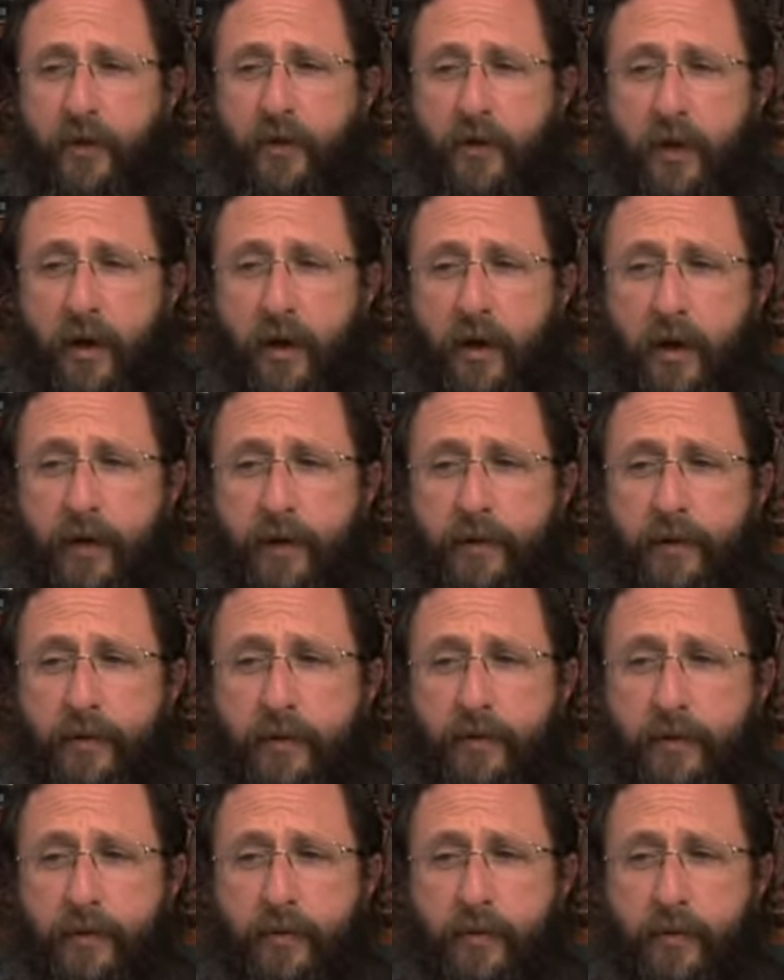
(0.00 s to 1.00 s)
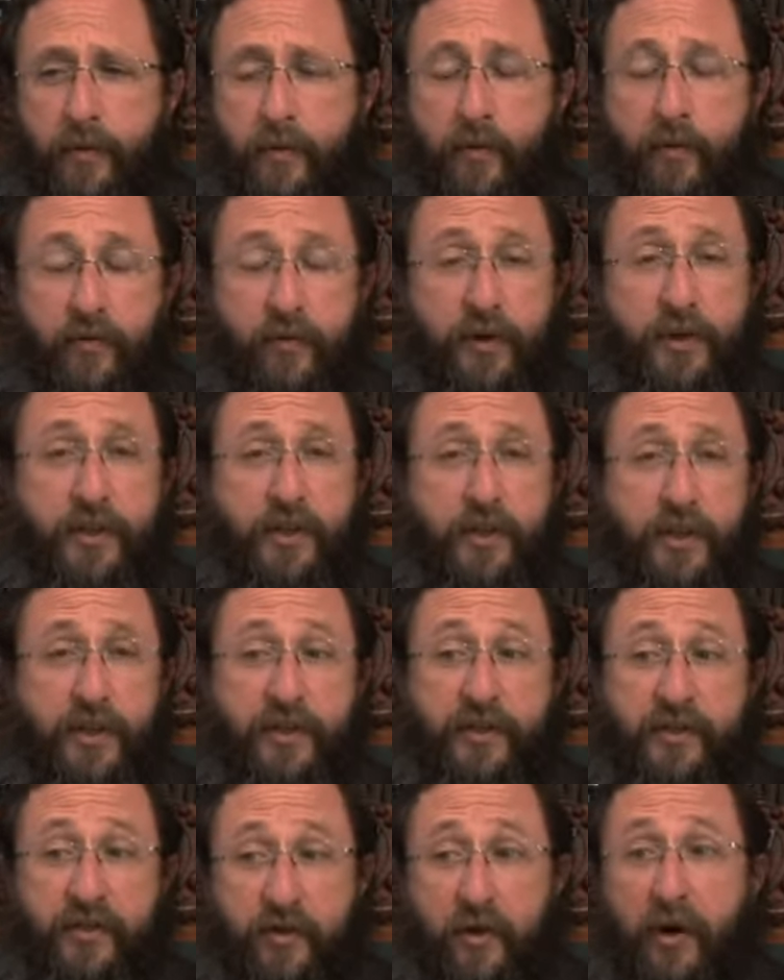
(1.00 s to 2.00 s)
God, who
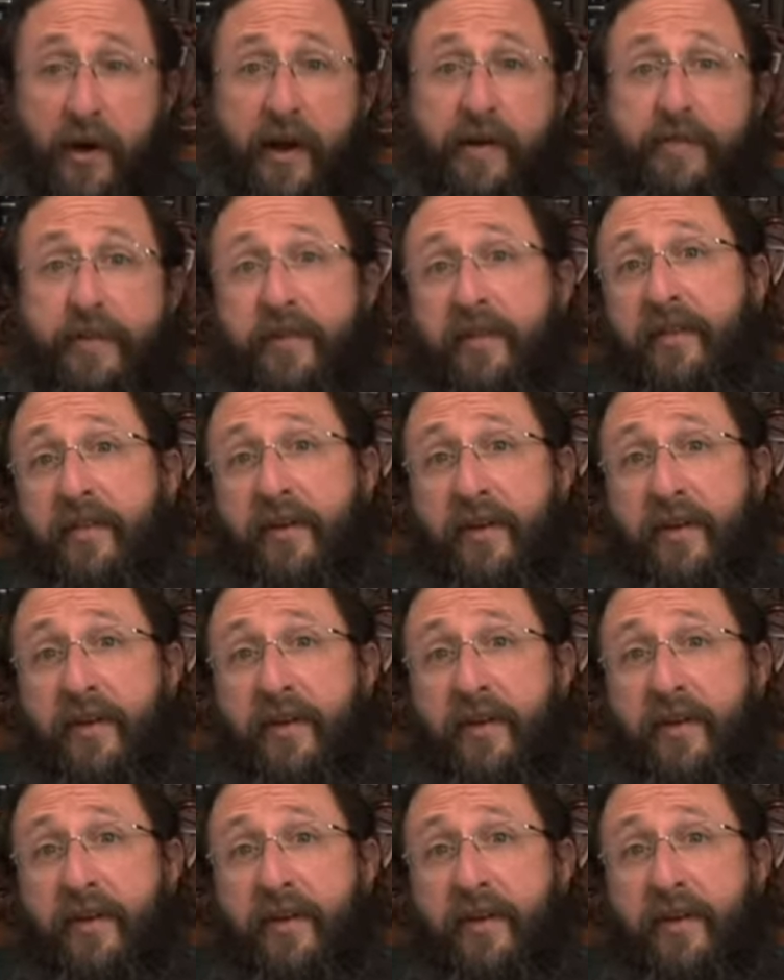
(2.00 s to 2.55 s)
originally saw everything